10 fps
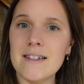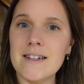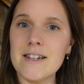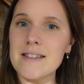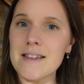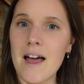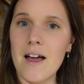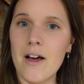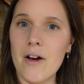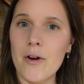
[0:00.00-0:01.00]
Just
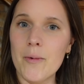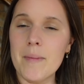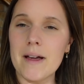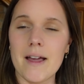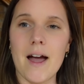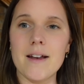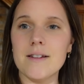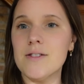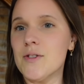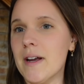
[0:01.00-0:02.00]
got home, got
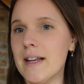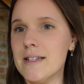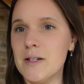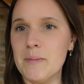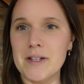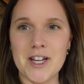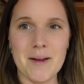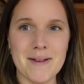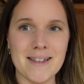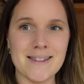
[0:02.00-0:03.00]
straight into
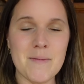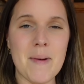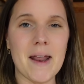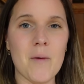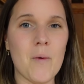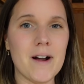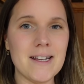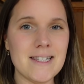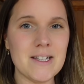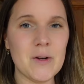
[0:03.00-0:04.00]
pajamas, but I
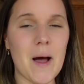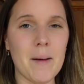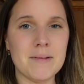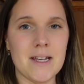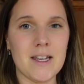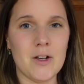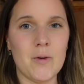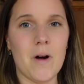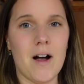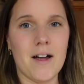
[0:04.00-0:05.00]
wanted to update
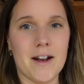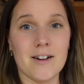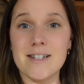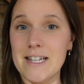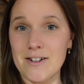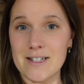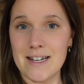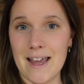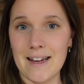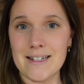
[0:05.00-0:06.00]
you on our dinner
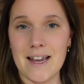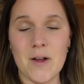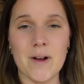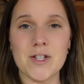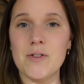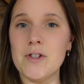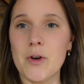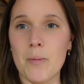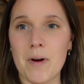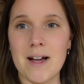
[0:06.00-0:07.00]
tonight. I know I showed you the
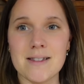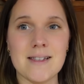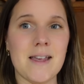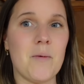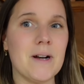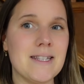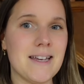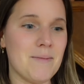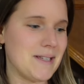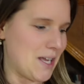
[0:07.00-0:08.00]
whole process. I wanted to
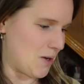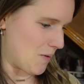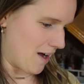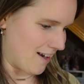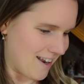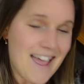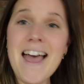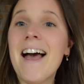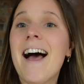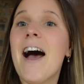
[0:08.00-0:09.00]
update you on
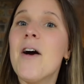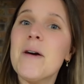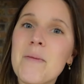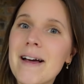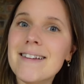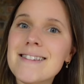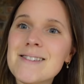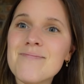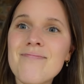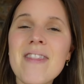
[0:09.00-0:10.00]
how it was.